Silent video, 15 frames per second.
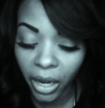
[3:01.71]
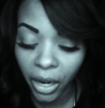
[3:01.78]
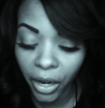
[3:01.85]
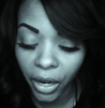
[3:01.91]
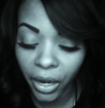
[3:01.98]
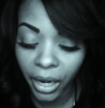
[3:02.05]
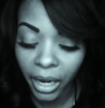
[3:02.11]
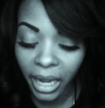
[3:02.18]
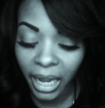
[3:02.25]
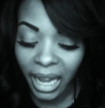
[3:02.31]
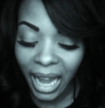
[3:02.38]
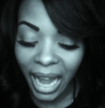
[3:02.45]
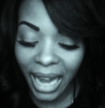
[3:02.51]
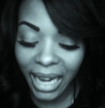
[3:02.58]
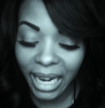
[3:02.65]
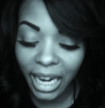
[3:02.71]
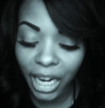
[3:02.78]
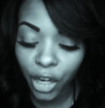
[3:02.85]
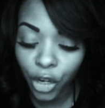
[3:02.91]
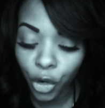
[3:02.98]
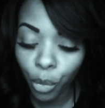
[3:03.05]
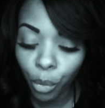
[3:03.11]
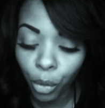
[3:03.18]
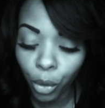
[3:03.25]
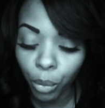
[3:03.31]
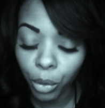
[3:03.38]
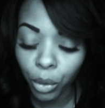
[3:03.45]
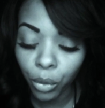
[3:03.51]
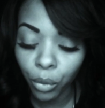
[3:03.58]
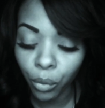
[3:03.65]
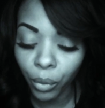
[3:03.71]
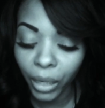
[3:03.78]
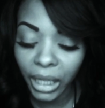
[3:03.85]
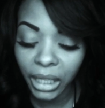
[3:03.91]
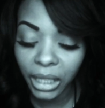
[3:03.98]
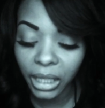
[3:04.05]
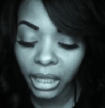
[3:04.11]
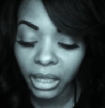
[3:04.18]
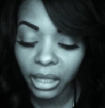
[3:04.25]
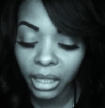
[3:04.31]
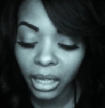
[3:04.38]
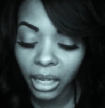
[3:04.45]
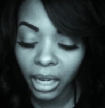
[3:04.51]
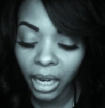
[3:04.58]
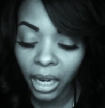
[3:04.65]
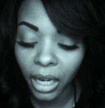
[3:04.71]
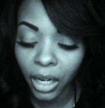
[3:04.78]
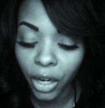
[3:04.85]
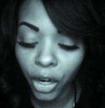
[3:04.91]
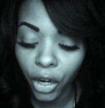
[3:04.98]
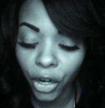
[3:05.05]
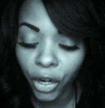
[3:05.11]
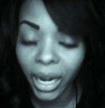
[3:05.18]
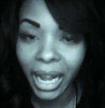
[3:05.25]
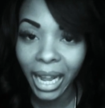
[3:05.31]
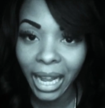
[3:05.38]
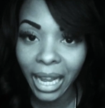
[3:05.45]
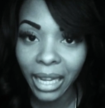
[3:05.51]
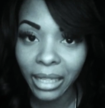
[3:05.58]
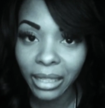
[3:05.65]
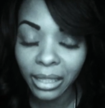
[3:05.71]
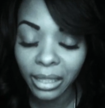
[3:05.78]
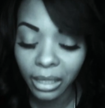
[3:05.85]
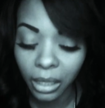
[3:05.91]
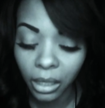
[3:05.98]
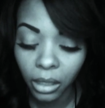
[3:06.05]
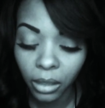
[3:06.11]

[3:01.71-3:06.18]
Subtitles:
her, and innumerable riches in her hands.